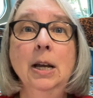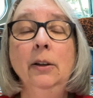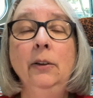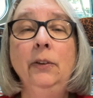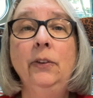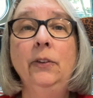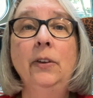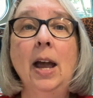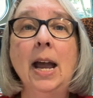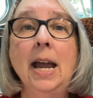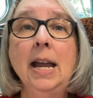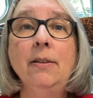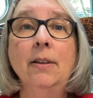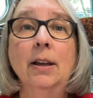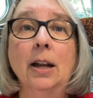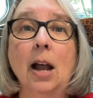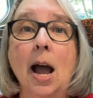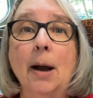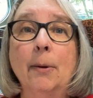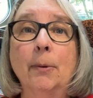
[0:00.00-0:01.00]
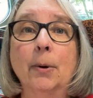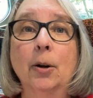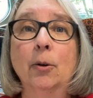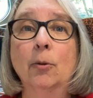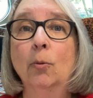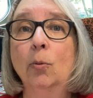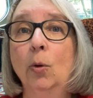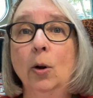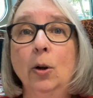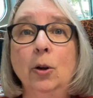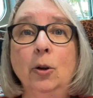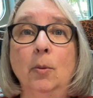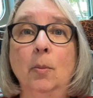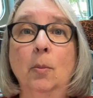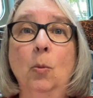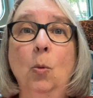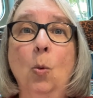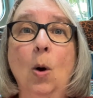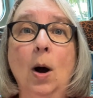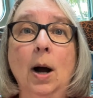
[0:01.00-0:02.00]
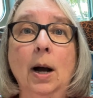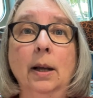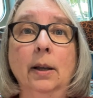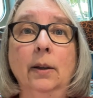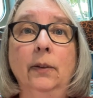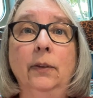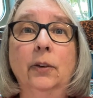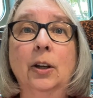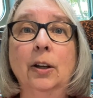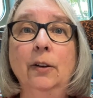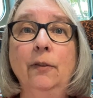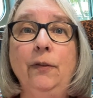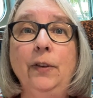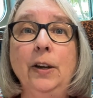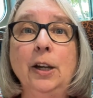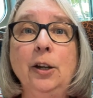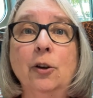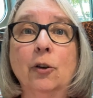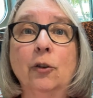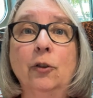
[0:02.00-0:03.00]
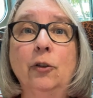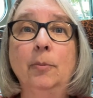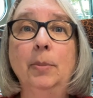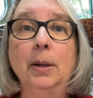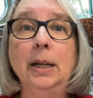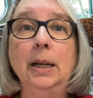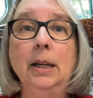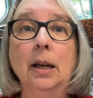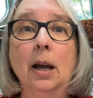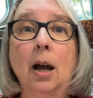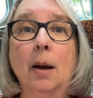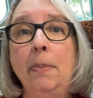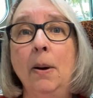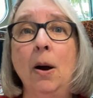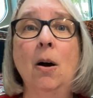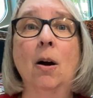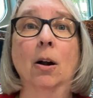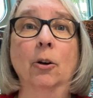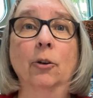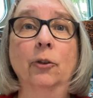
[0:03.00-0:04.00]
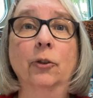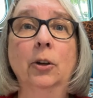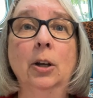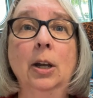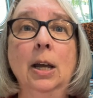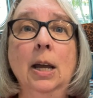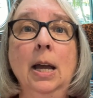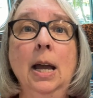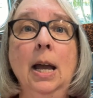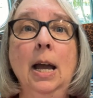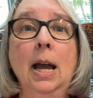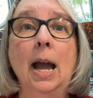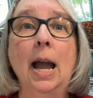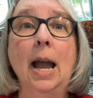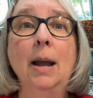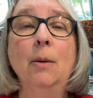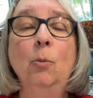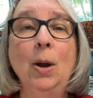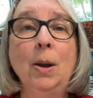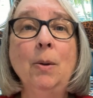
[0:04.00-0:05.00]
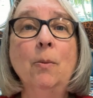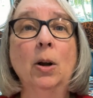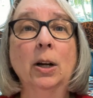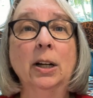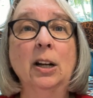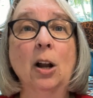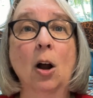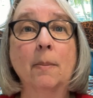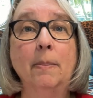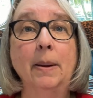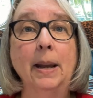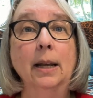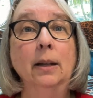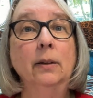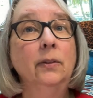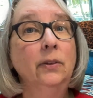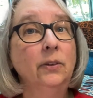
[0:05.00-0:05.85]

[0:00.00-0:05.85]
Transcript: Say that our room was configured to be apart and we wanted our beds